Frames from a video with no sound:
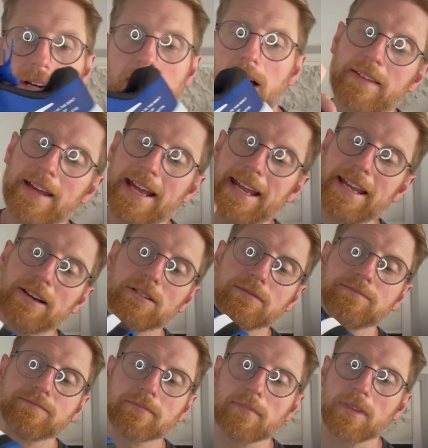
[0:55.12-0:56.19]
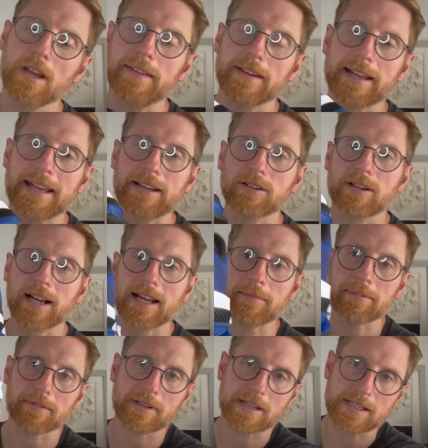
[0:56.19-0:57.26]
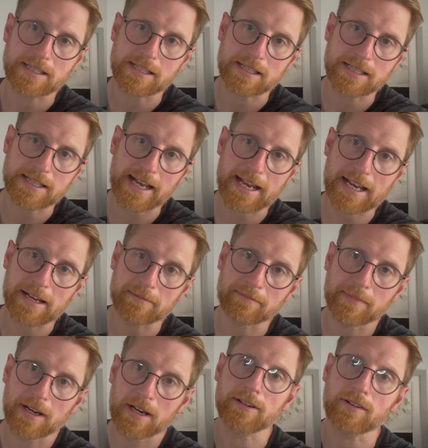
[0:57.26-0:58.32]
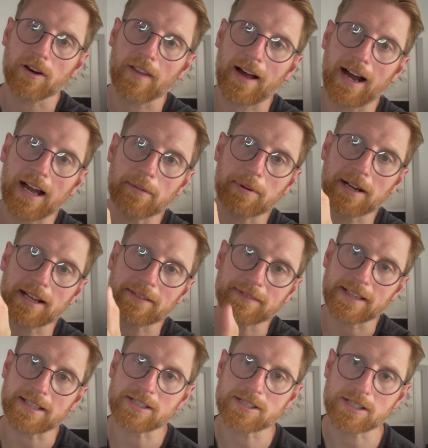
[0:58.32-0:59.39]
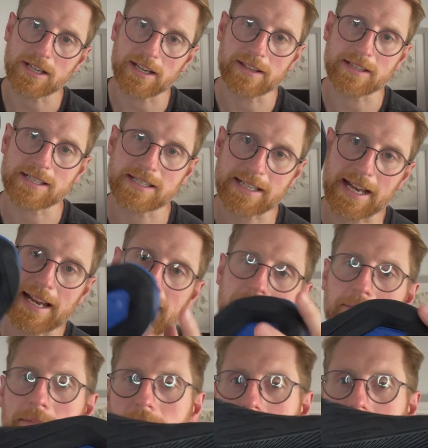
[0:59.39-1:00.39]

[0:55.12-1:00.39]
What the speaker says: The heel clip is the same. You've got the hyperlift insert, the same.